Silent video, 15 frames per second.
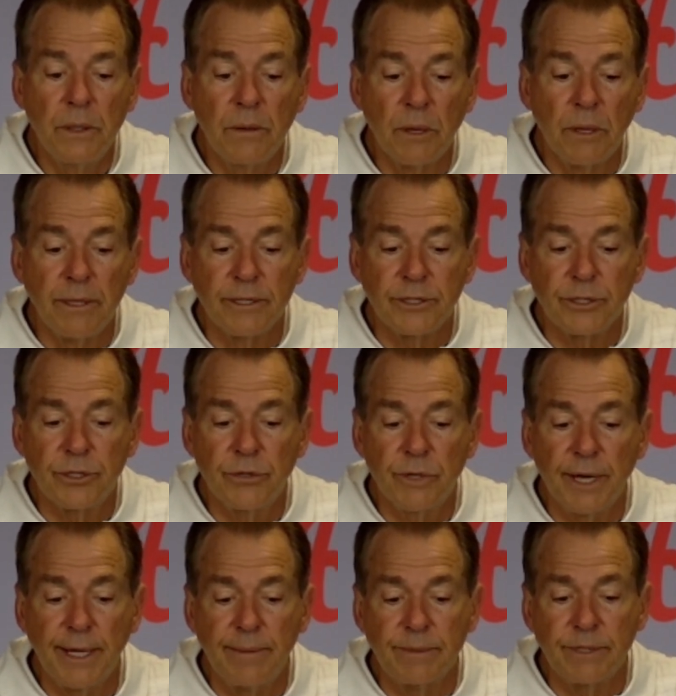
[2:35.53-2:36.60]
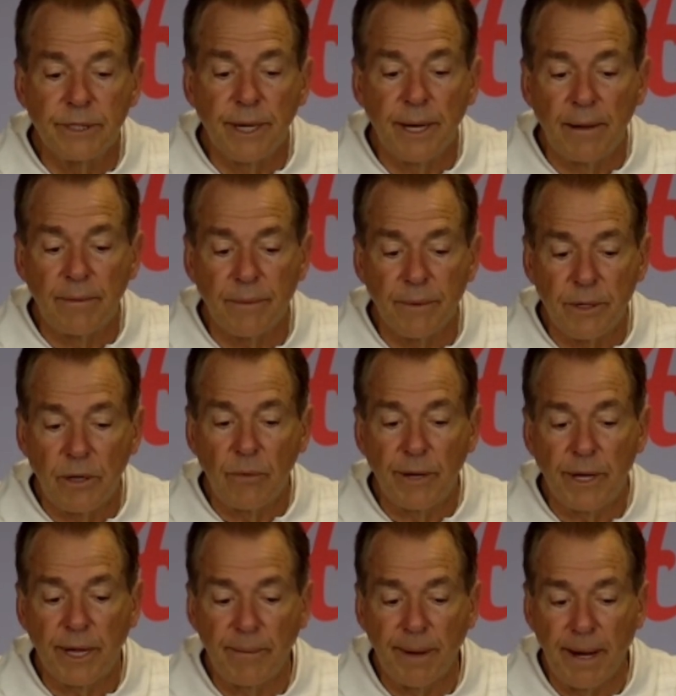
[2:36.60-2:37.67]
Well, it's two games now. You know, we
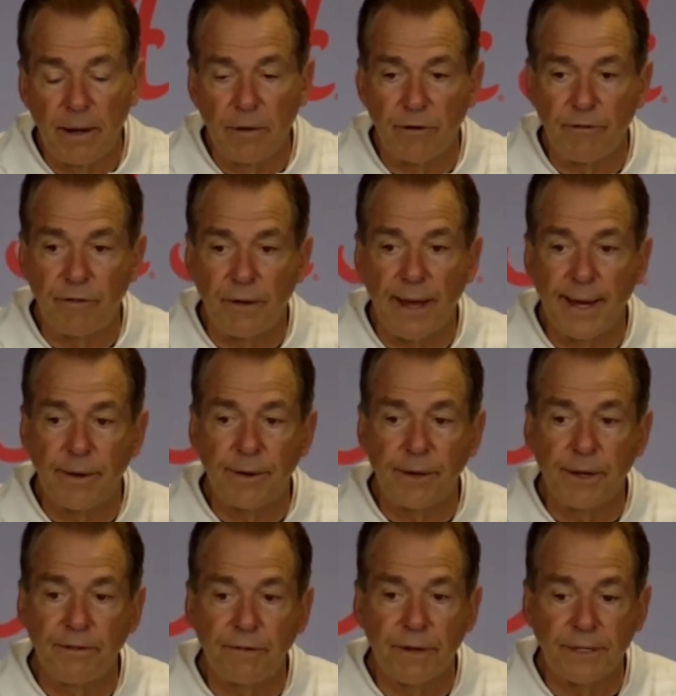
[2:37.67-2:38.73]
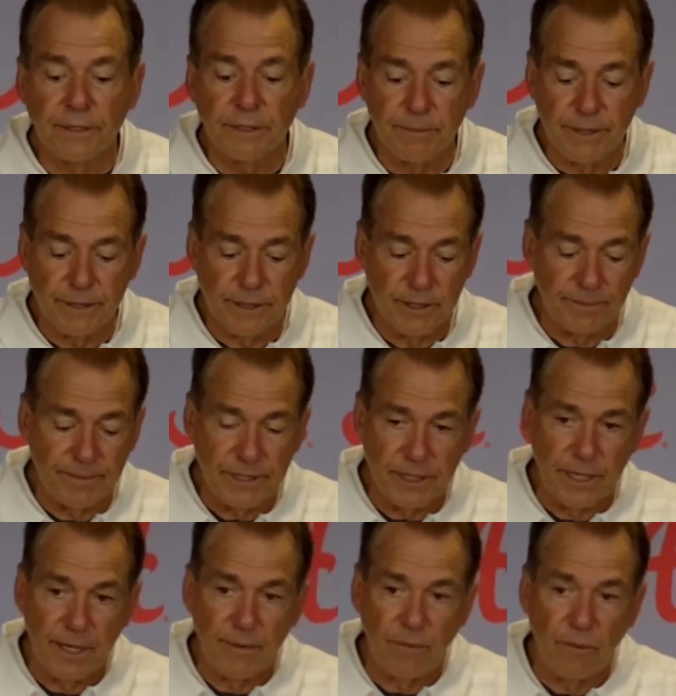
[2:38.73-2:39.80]
came out a little flat on defense at Mississippi
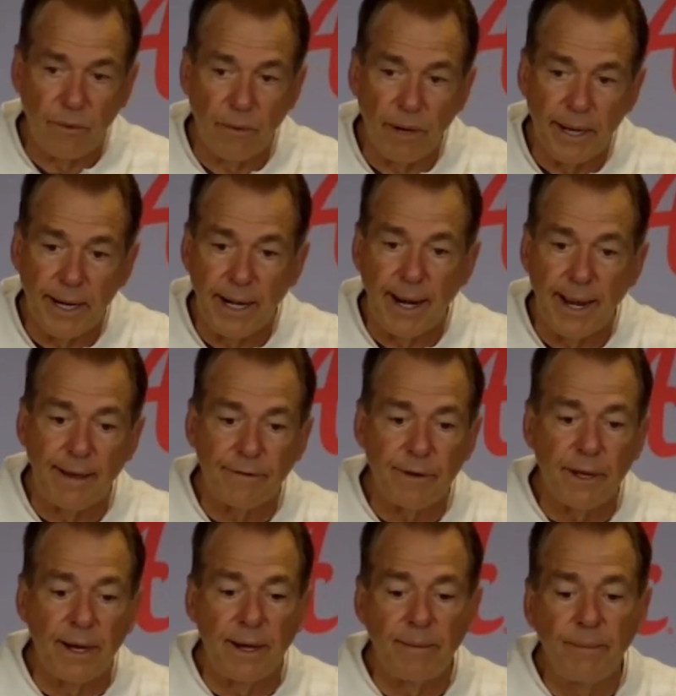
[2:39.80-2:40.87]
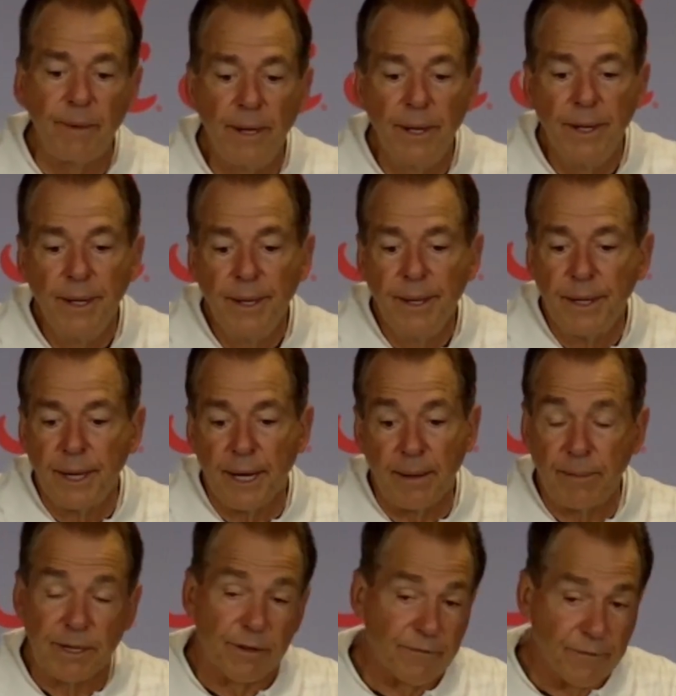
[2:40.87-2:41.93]
State when we were ahead at halftime.
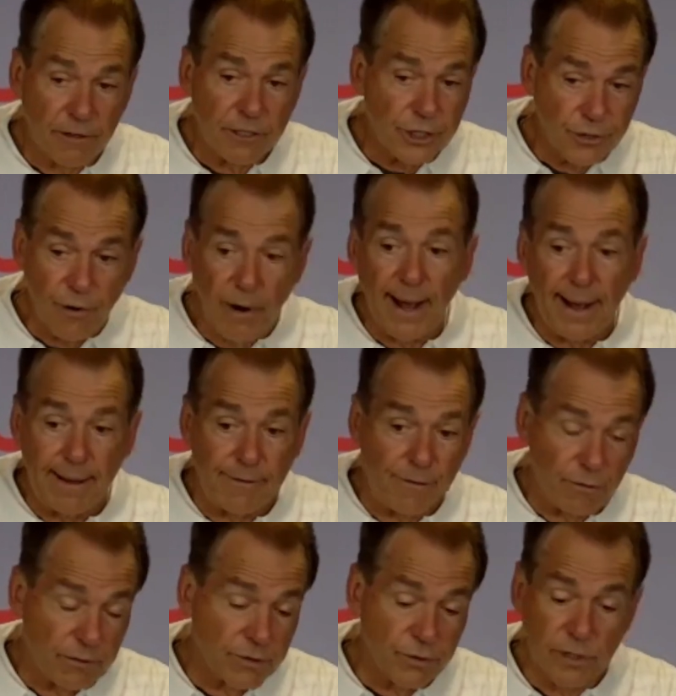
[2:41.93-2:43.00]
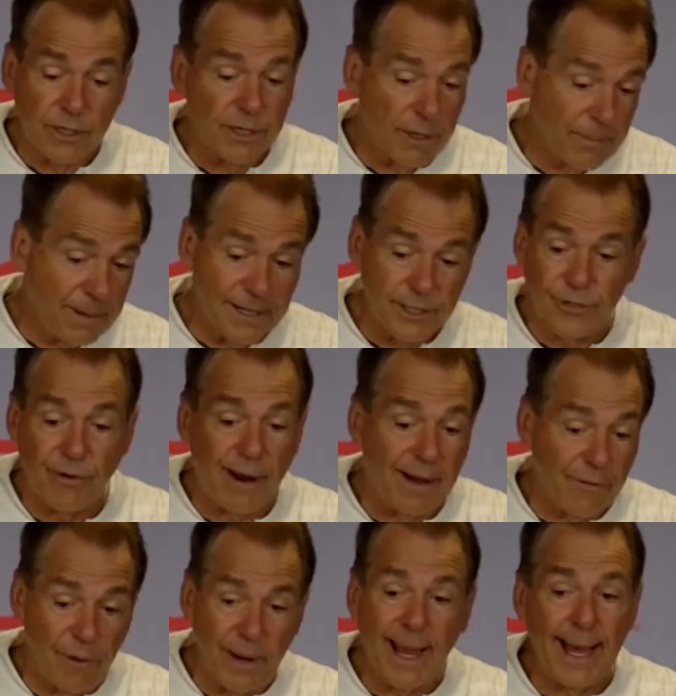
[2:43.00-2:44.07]
But the first drive was really the best
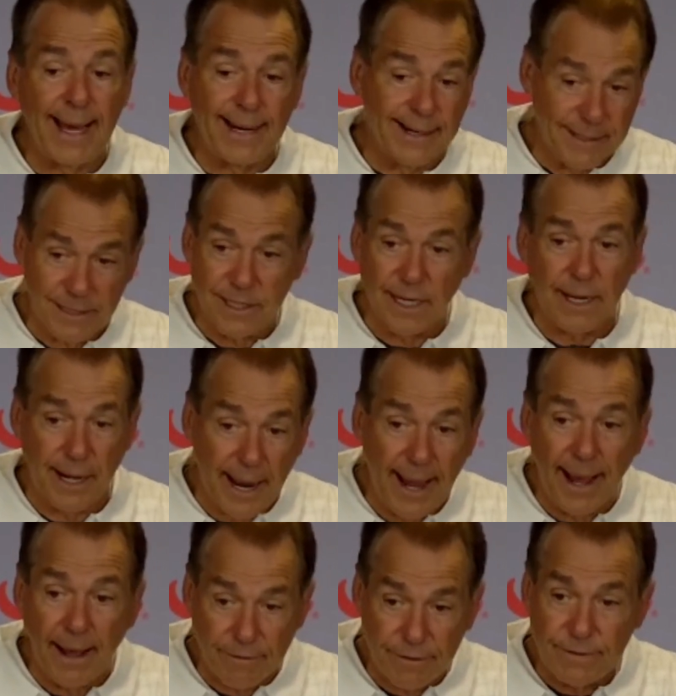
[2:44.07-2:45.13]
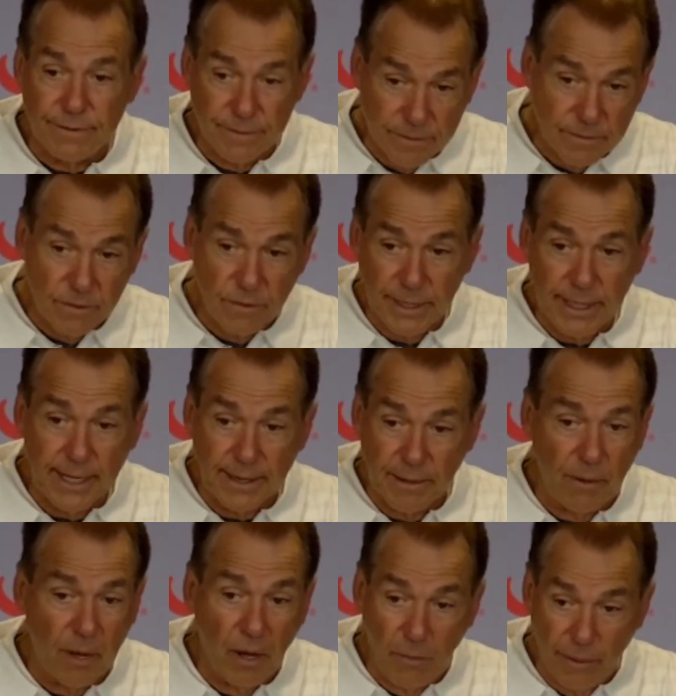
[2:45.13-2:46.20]
drive we had in the second half. When we got the
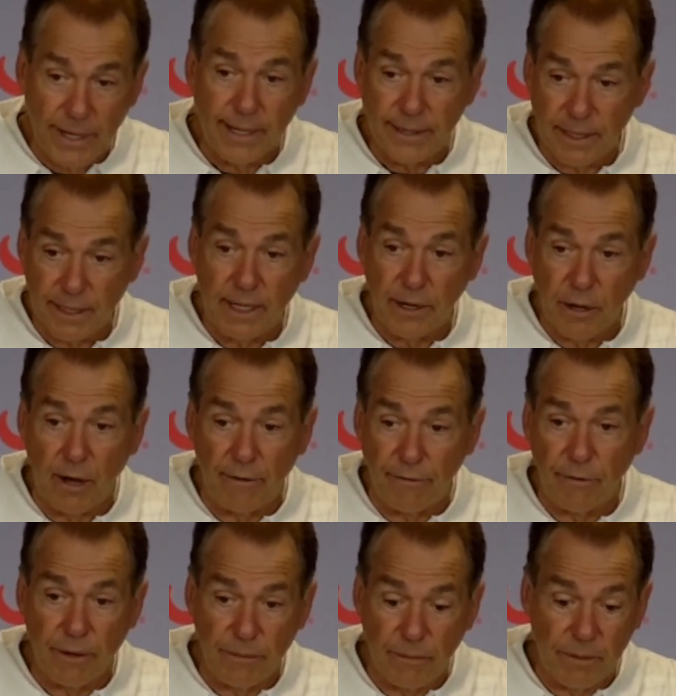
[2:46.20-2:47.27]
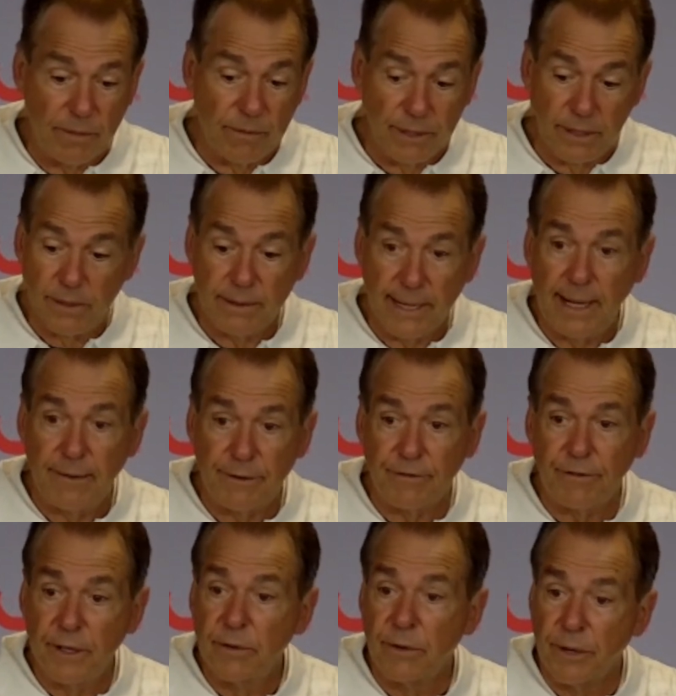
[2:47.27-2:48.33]
ball and we got the kickoff, we went down the
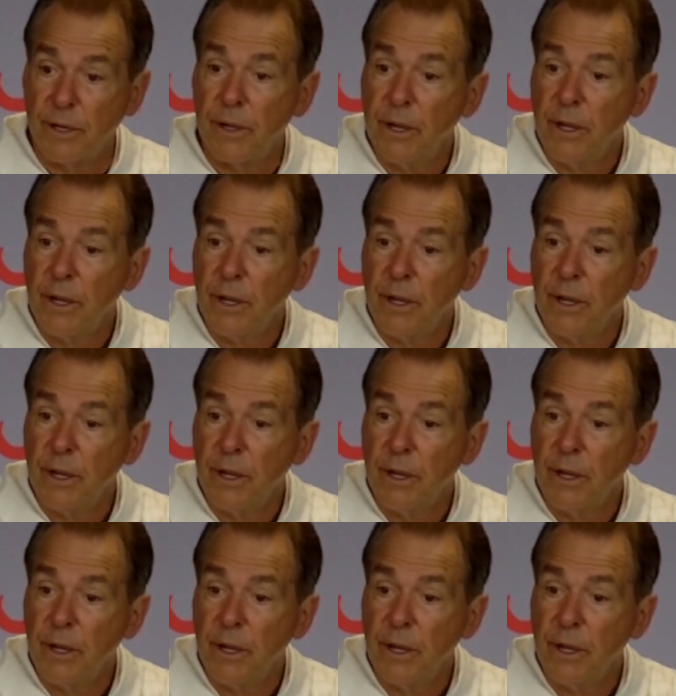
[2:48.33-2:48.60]
field.